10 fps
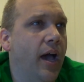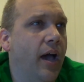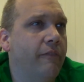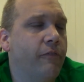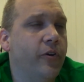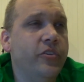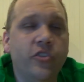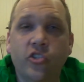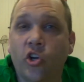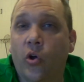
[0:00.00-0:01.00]

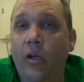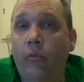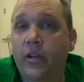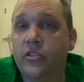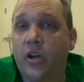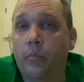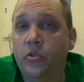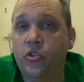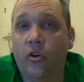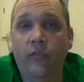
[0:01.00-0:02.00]
Freezing is a great way to start
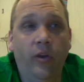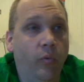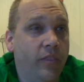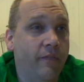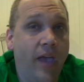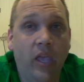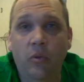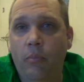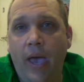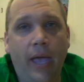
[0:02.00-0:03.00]
preserving. With the
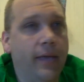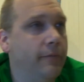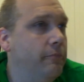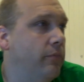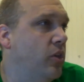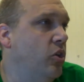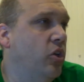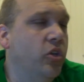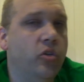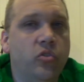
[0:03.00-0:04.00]
vacuum pack, you
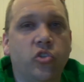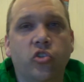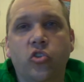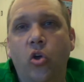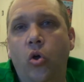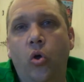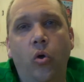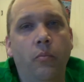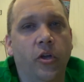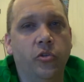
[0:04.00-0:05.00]
can do
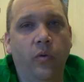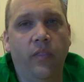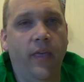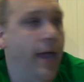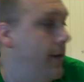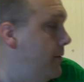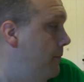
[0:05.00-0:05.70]
so much with that.